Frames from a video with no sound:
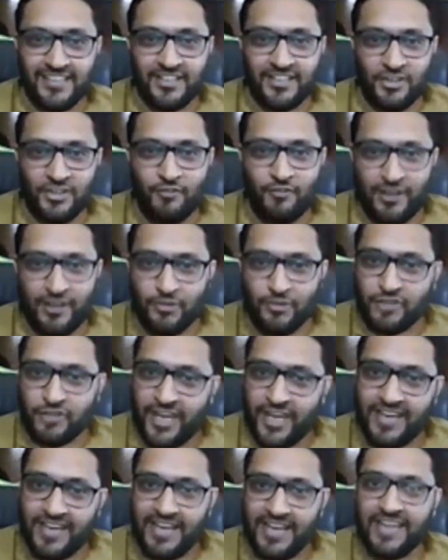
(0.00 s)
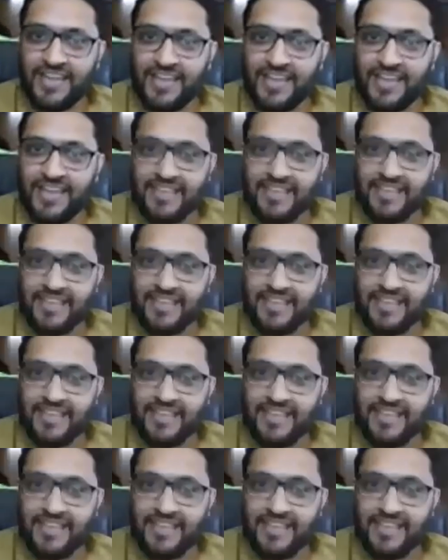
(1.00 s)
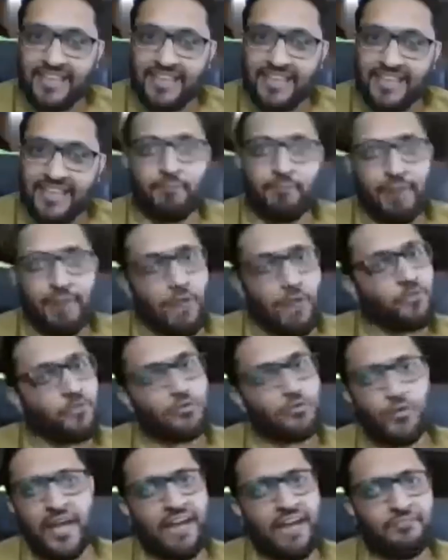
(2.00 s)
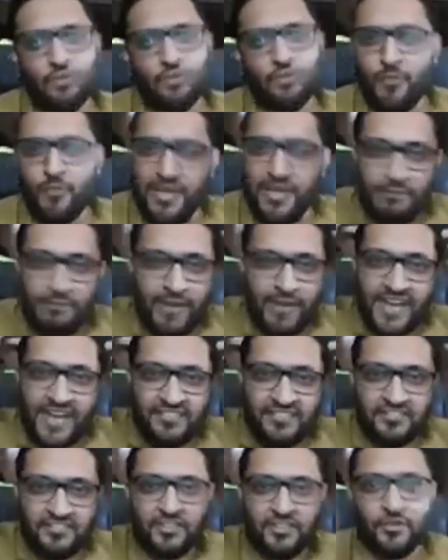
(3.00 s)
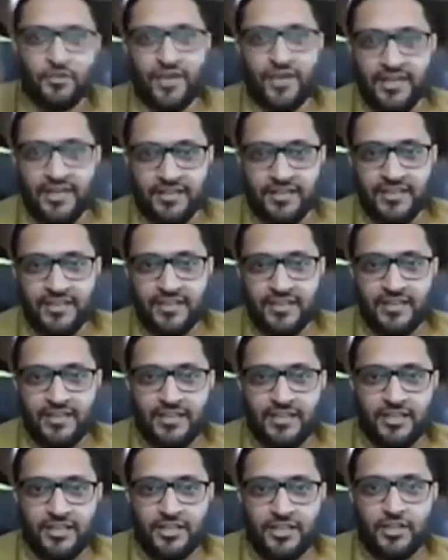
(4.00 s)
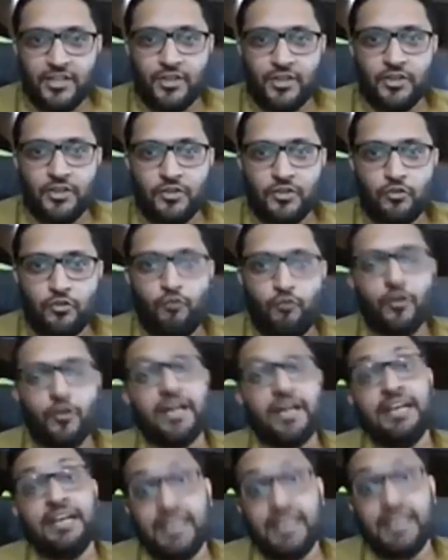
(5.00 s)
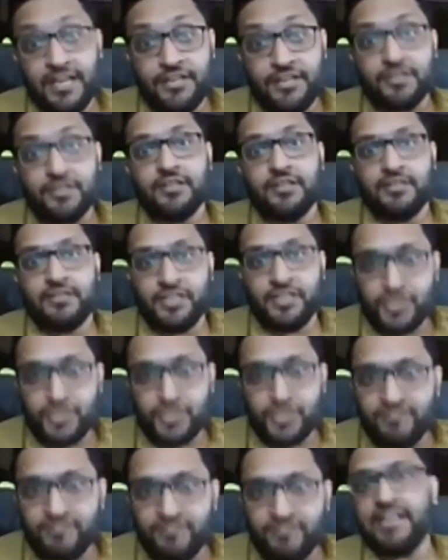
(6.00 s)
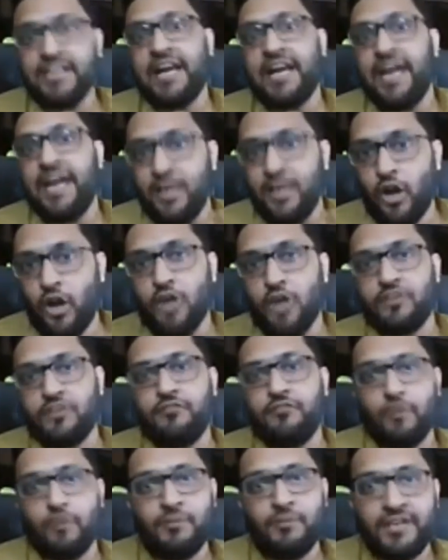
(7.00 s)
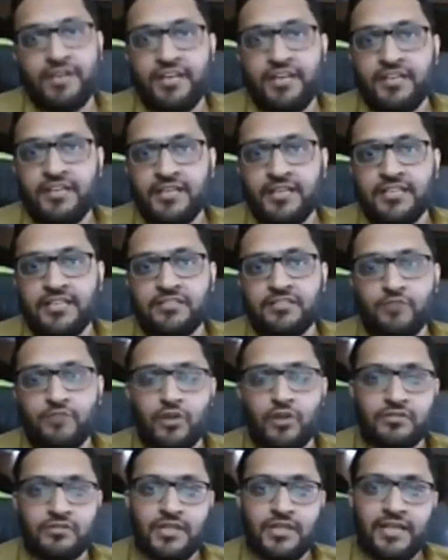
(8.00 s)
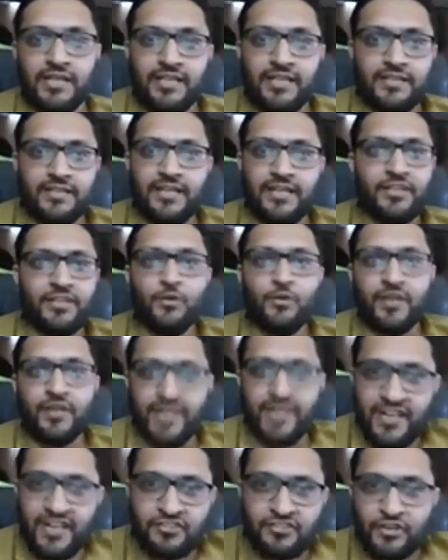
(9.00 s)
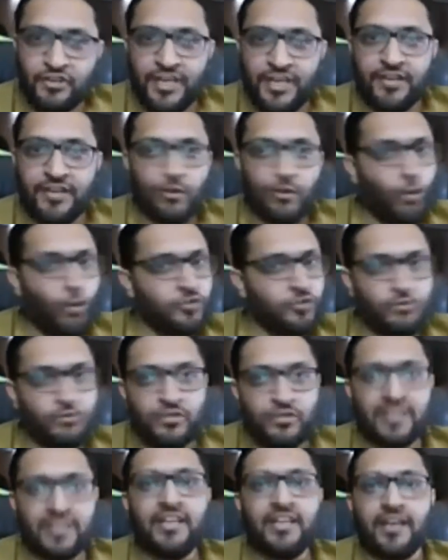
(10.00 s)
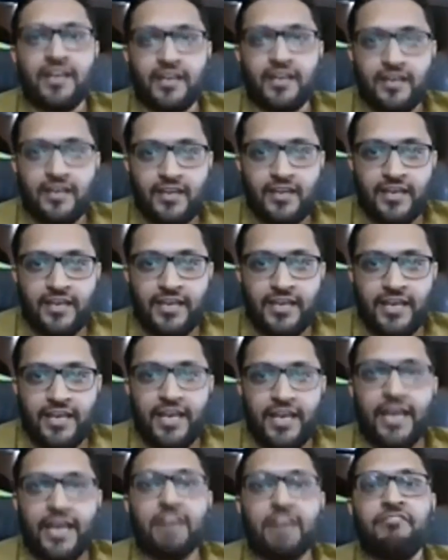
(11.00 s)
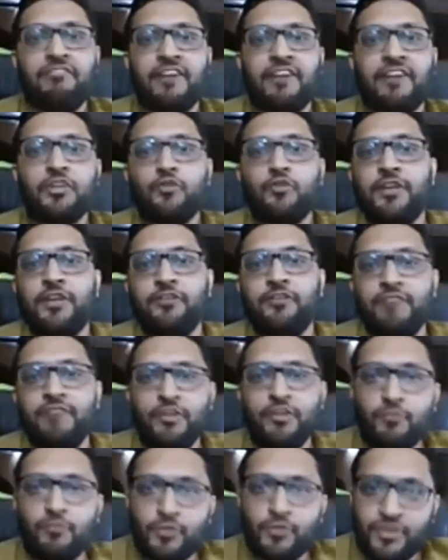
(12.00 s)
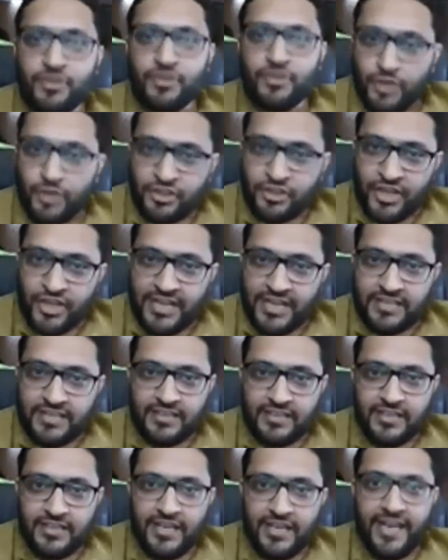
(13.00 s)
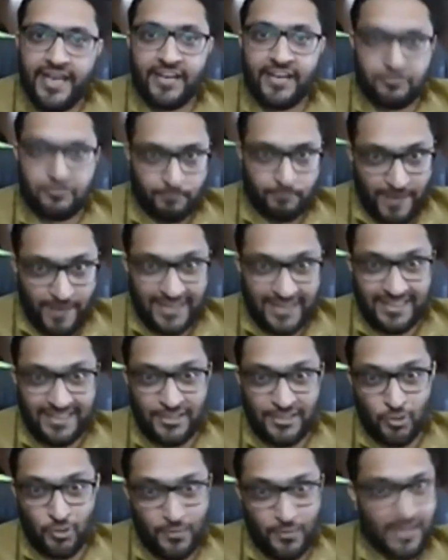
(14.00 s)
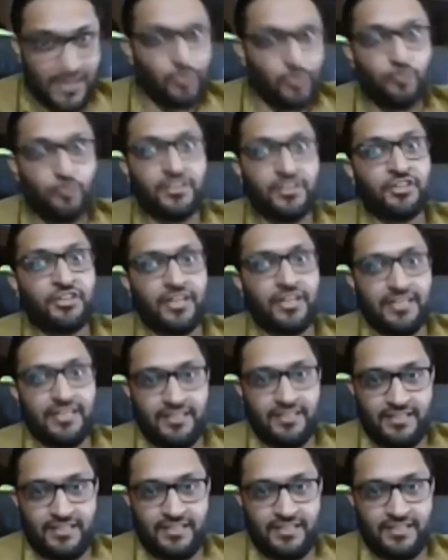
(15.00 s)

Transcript: when you think like that you know you are bound to have too many biases in your head so what i learned the shift that i got from reading douglas was that your next trade owes you nothing in fact you when, when you put your put a trade expect it to be a losing trade